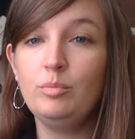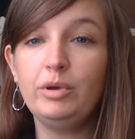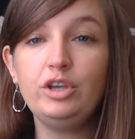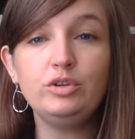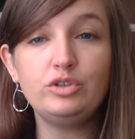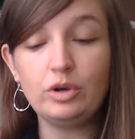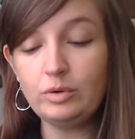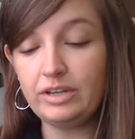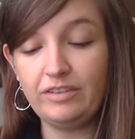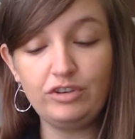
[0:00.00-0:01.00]
But if you
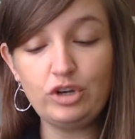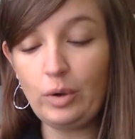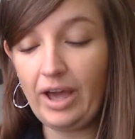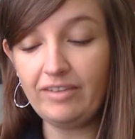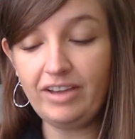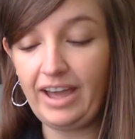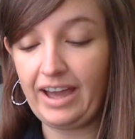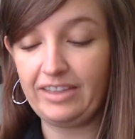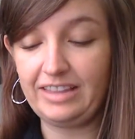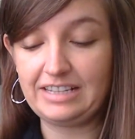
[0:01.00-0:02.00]
don't have a
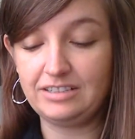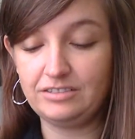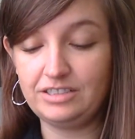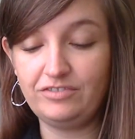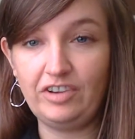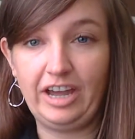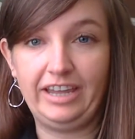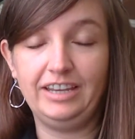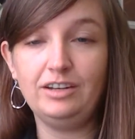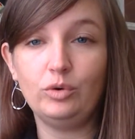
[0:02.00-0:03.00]
hat, that's
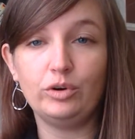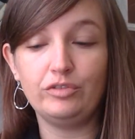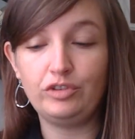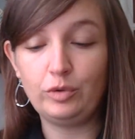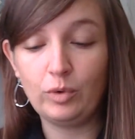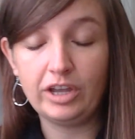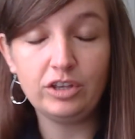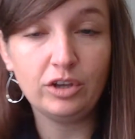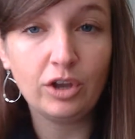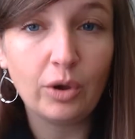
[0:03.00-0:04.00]
fine. Or if you want,
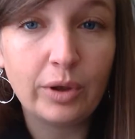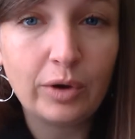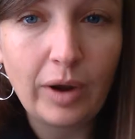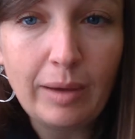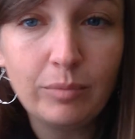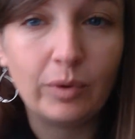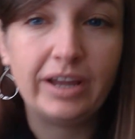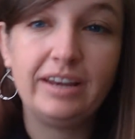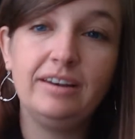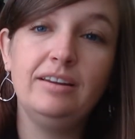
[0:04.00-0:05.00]
you can go and grab
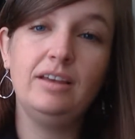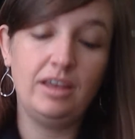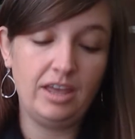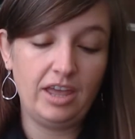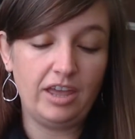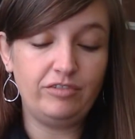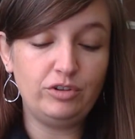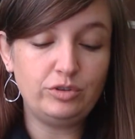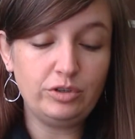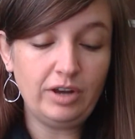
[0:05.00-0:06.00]
one. If
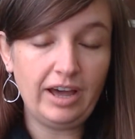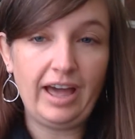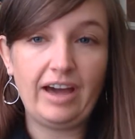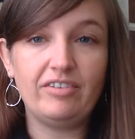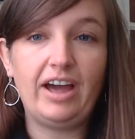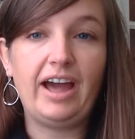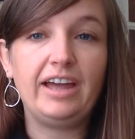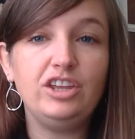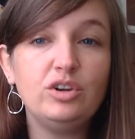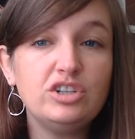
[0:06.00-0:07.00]
you do not have a
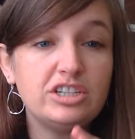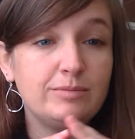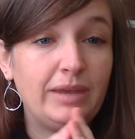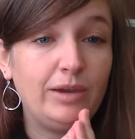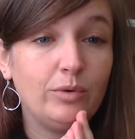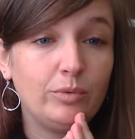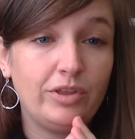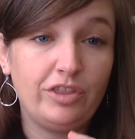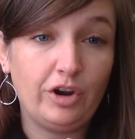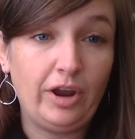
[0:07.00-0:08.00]
hat, you can just make one
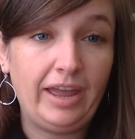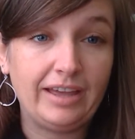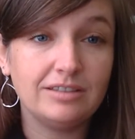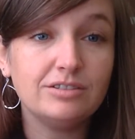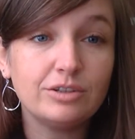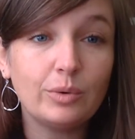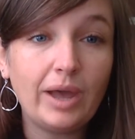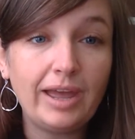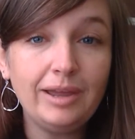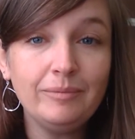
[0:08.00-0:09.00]
with your hands,
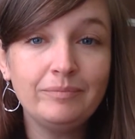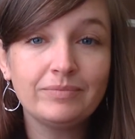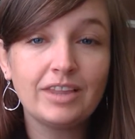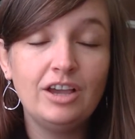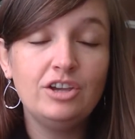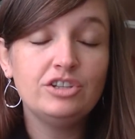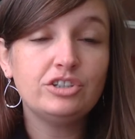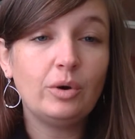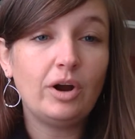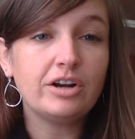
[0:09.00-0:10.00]
okay?
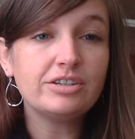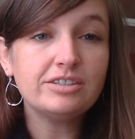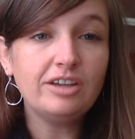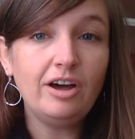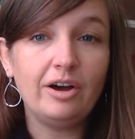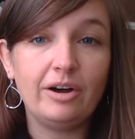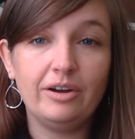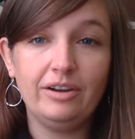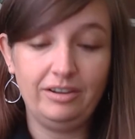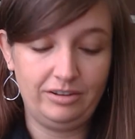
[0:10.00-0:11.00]
So our
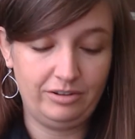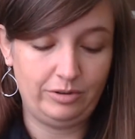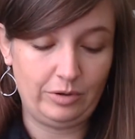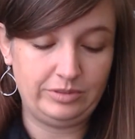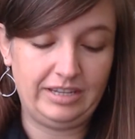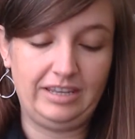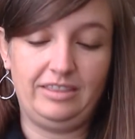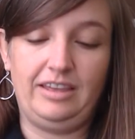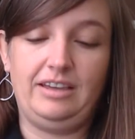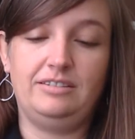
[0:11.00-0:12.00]
song goes like
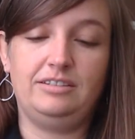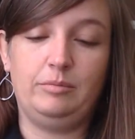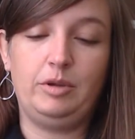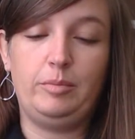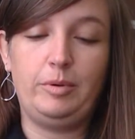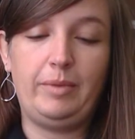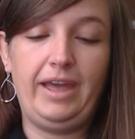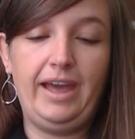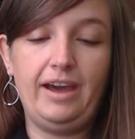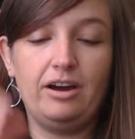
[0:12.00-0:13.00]
this. I'm going to put
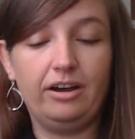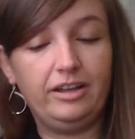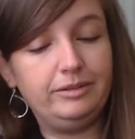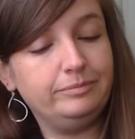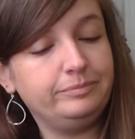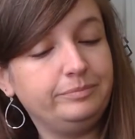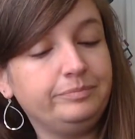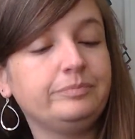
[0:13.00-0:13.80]
my hat on.